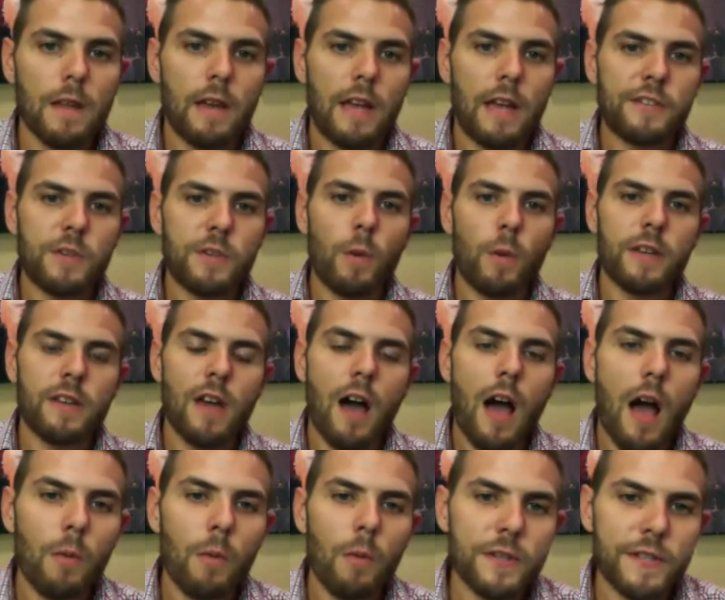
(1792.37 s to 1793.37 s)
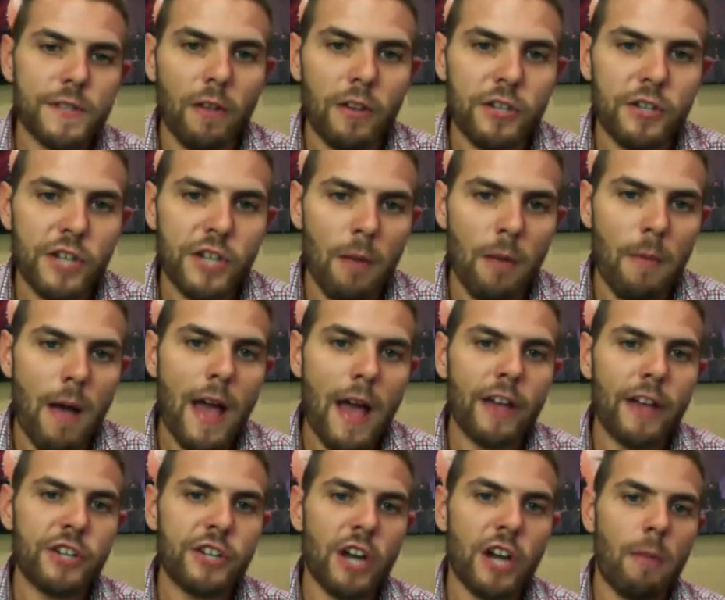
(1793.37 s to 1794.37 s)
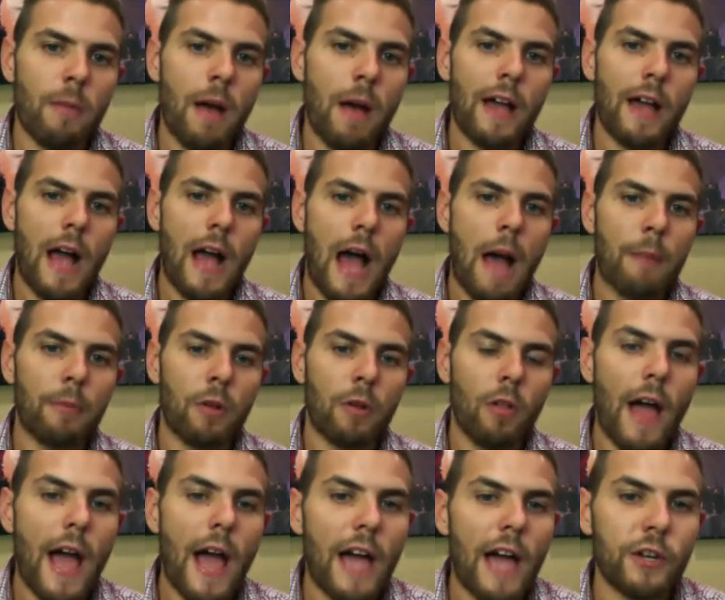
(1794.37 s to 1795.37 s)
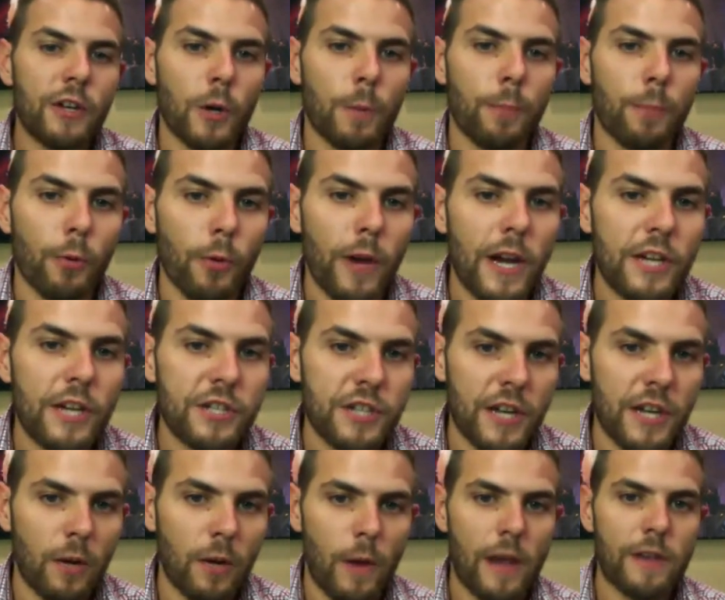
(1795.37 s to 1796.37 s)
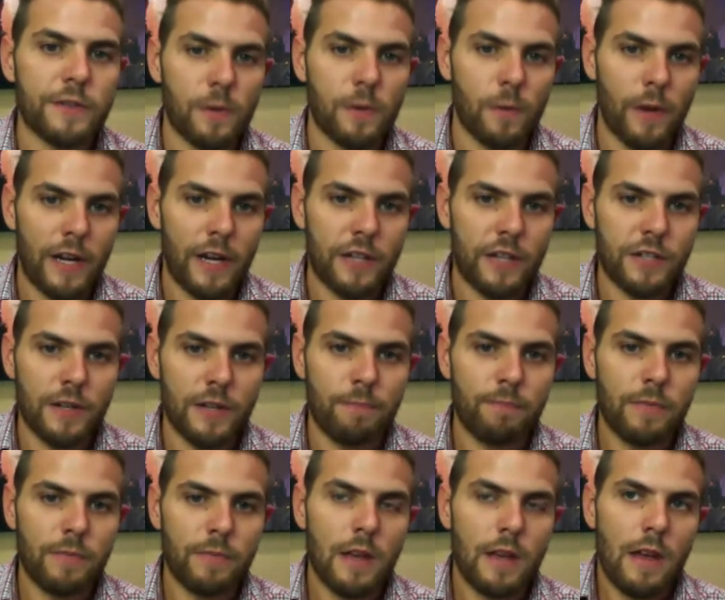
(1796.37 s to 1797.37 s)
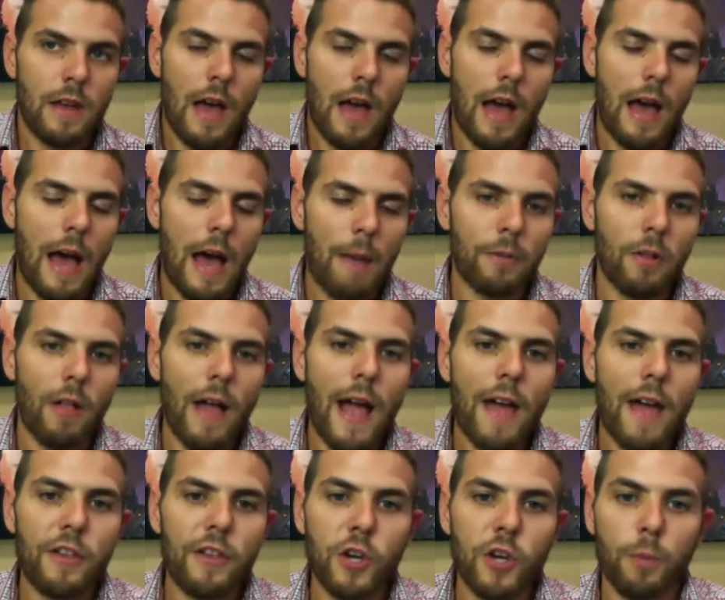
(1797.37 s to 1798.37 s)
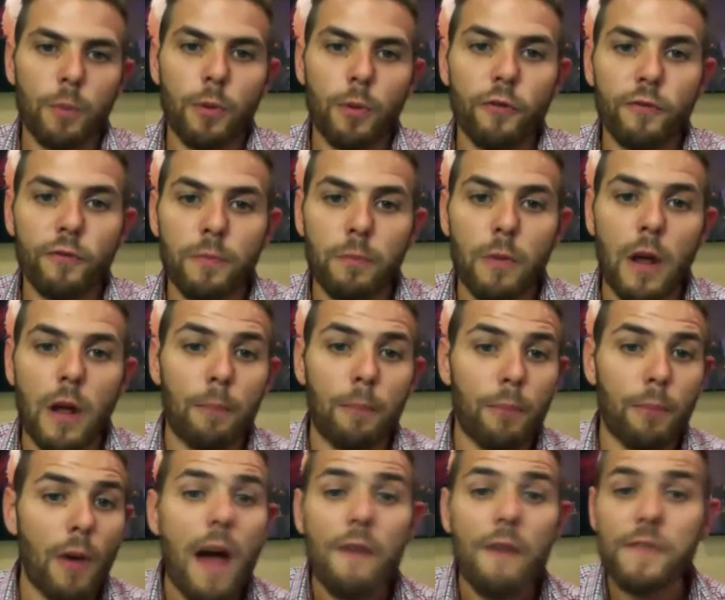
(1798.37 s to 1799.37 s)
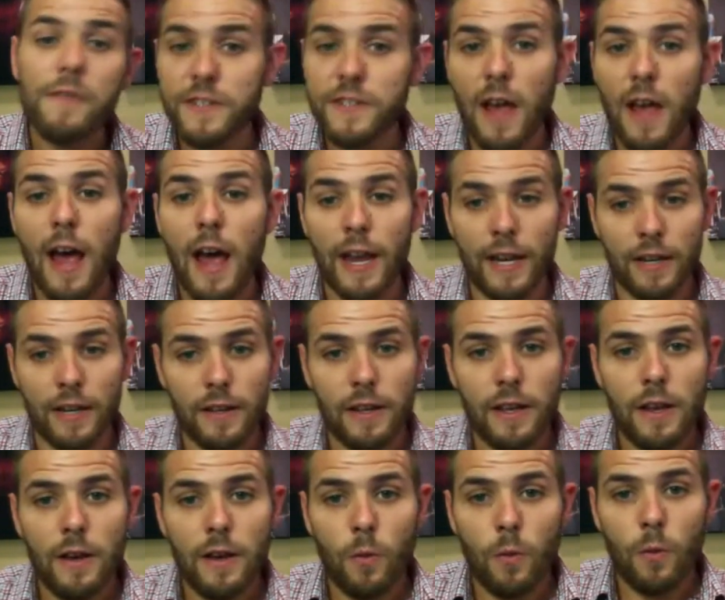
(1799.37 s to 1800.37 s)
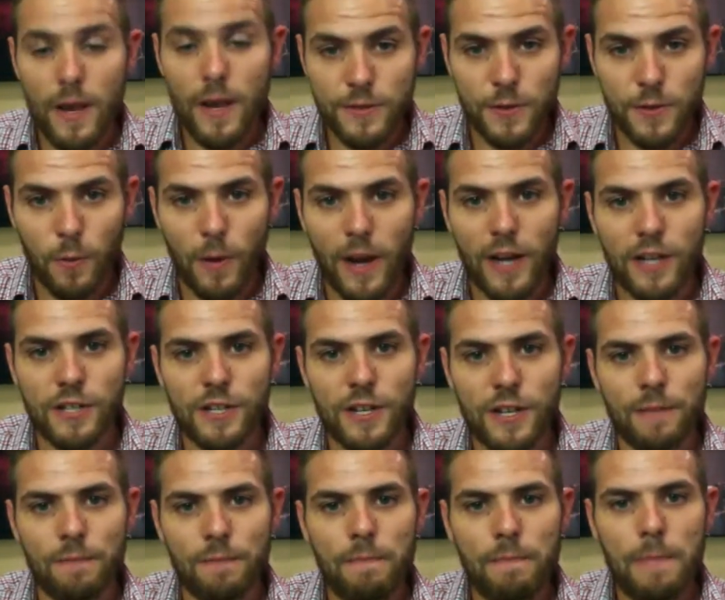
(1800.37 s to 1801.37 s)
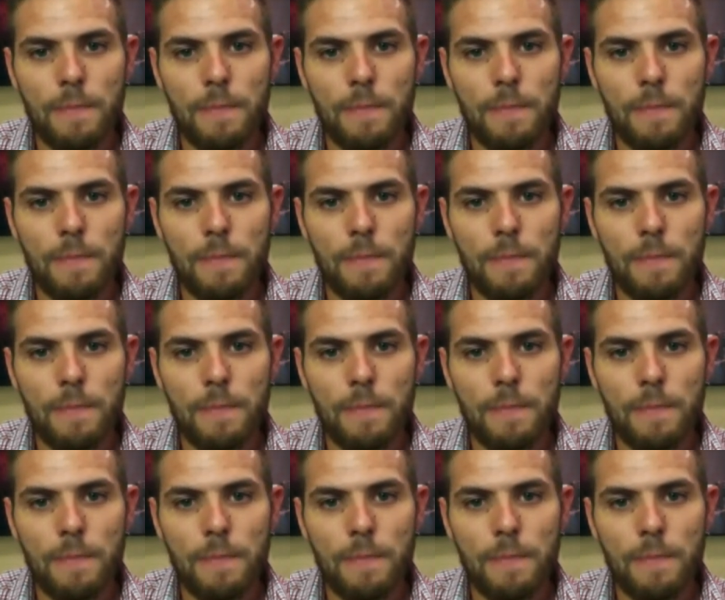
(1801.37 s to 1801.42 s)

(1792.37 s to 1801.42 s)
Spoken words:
And so what God was telling Jeremiah, I'm glad you're preaching restoration. I'm glad that you're prophesying restoration.